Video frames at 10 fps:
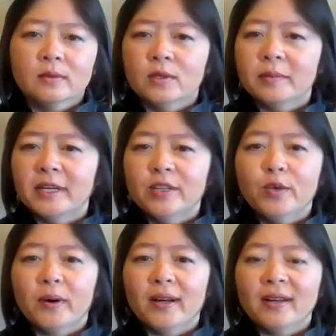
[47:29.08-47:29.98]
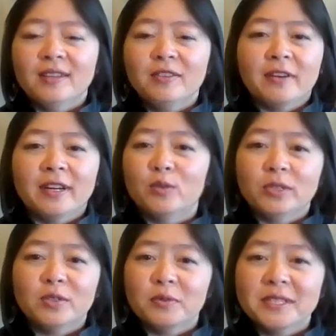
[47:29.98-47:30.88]
What about you, Khoa? Any final
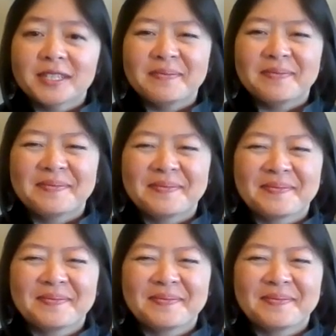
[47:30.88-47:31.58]
words of wisdom?